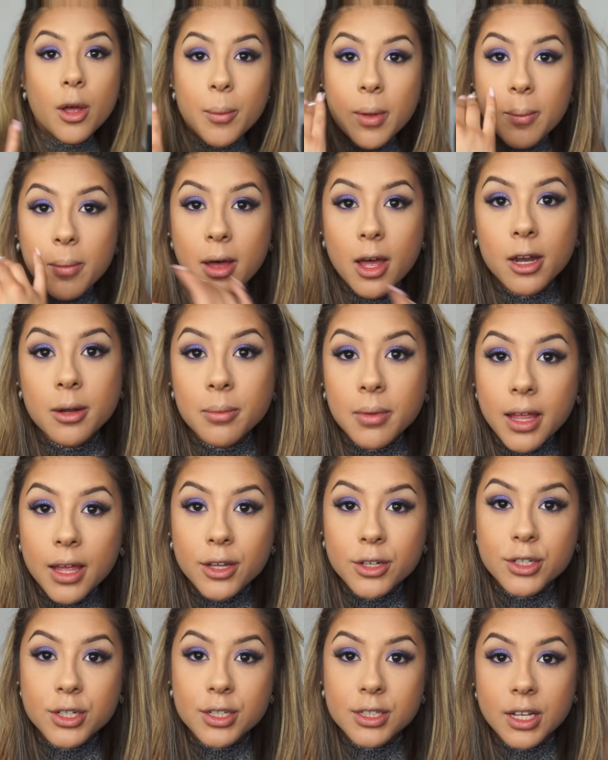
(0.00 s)
on my bottom
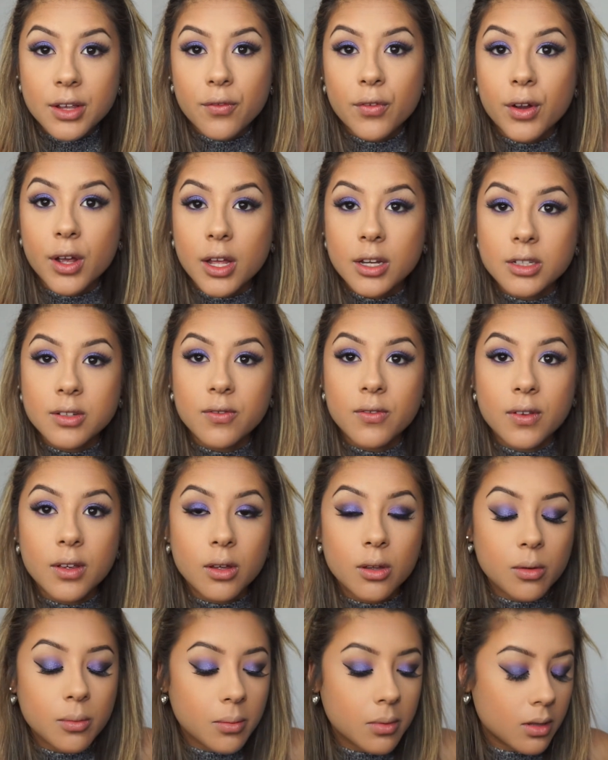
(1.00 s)
lashes, I forgot to
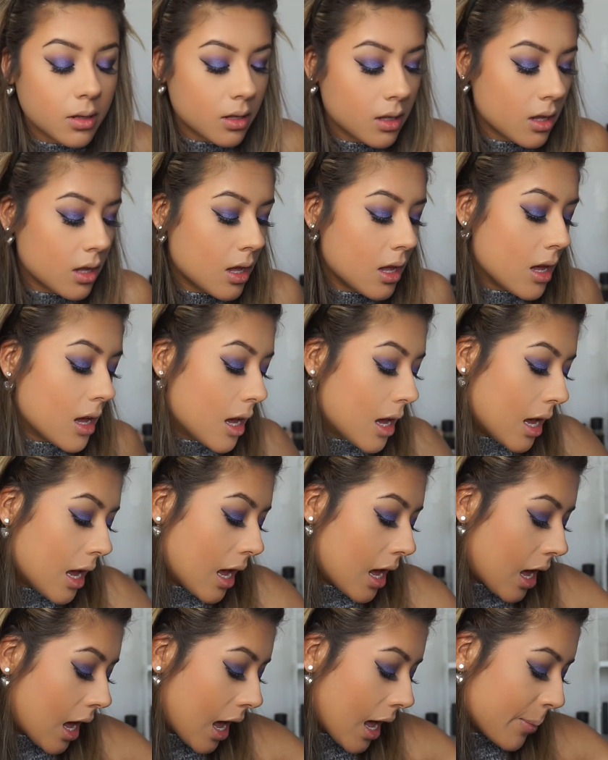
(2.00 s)
film.
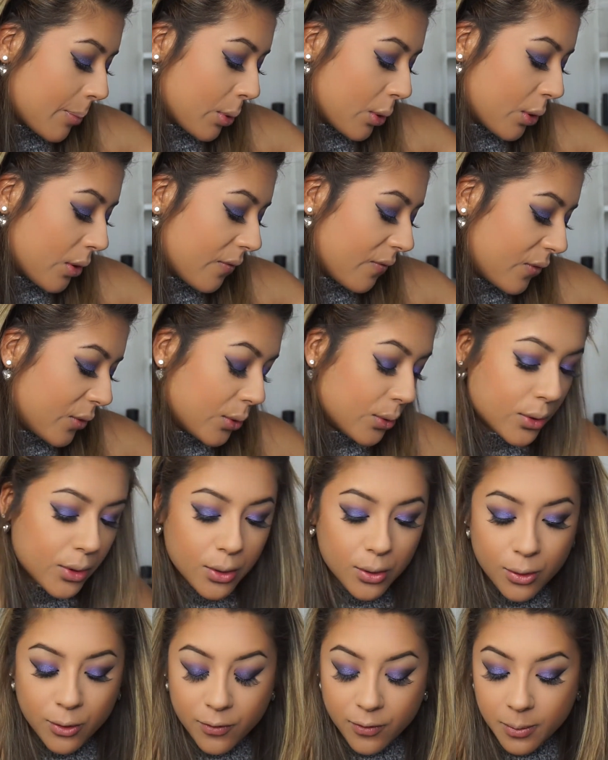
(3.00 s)
I put
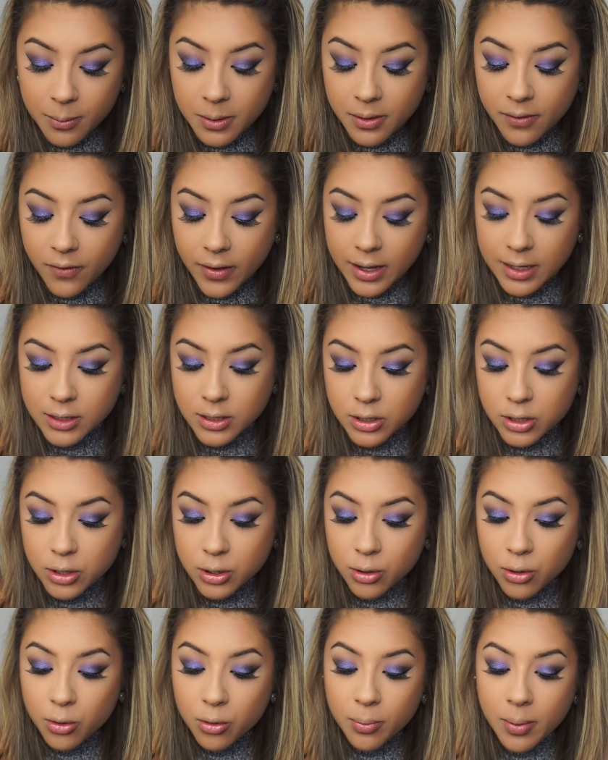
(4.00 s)
Voodoo from the Vice
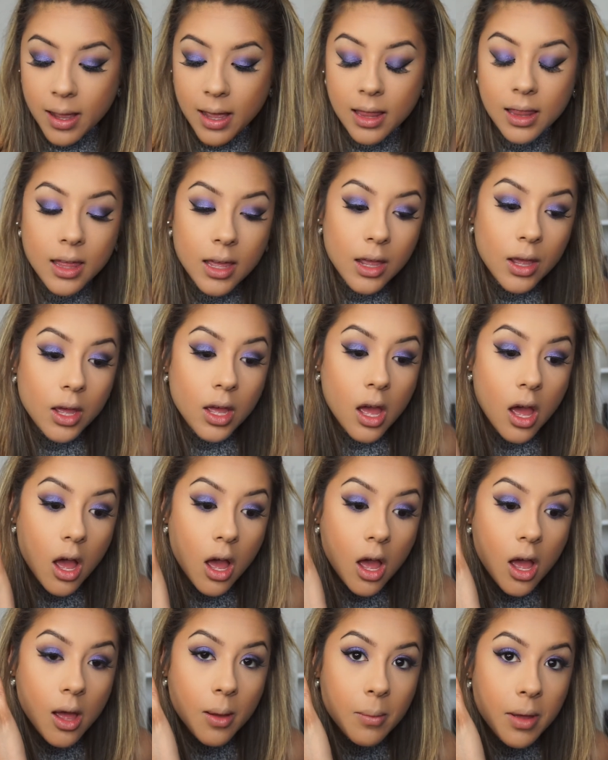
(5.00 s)
2 palette.
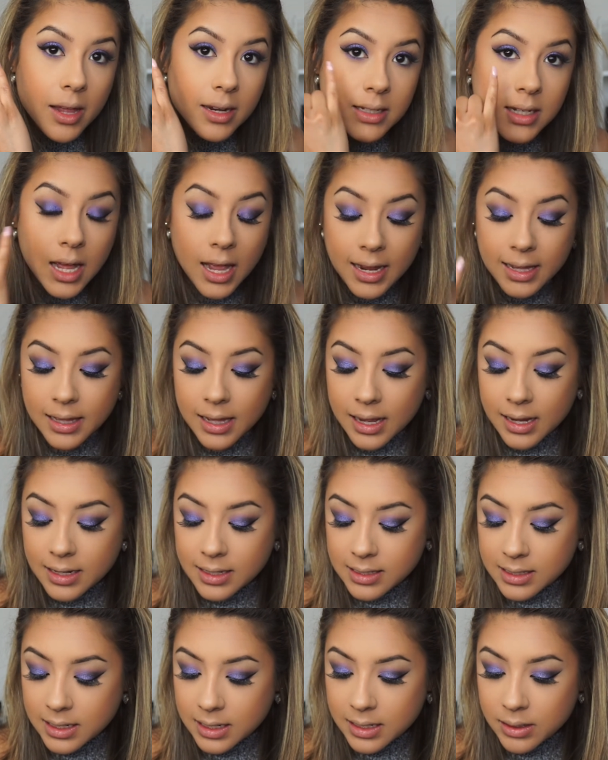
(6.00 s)
Um, I
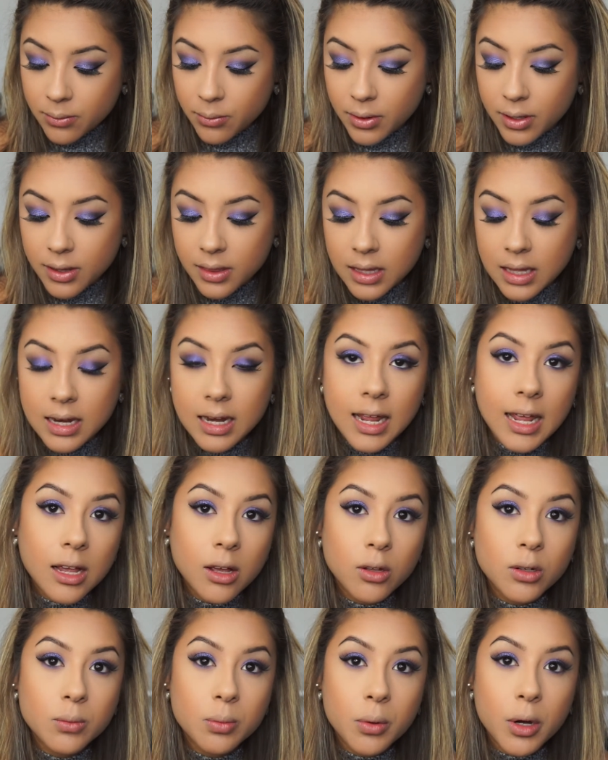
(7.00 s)
tightlined it with an
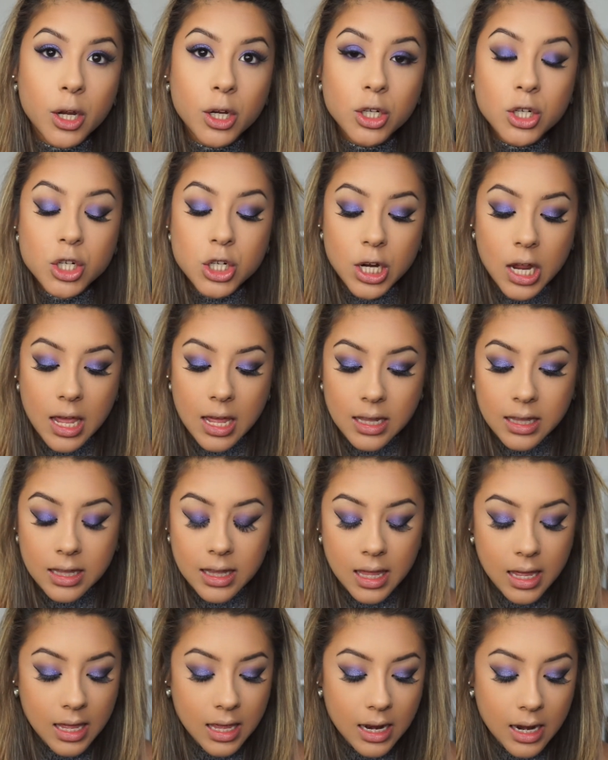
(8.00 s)
angled brush, and
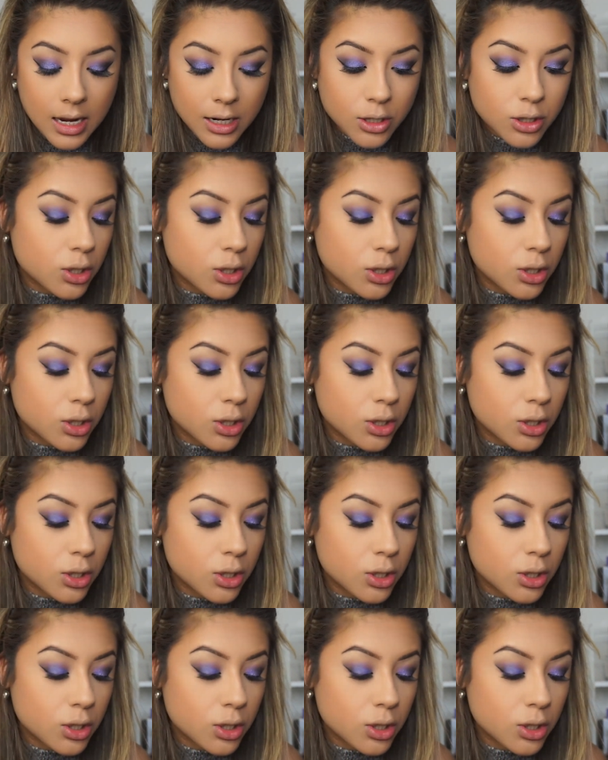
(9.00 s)
then I